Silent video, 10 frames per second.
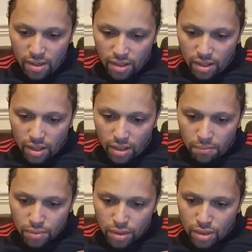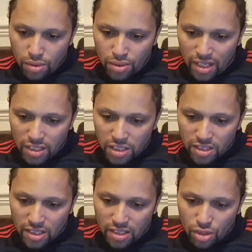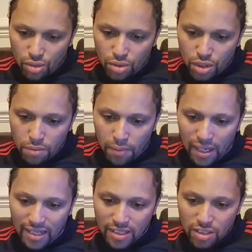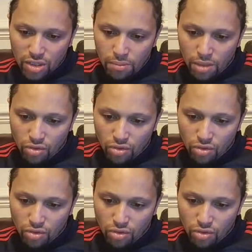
Goonalicious says, who would you buy this summer?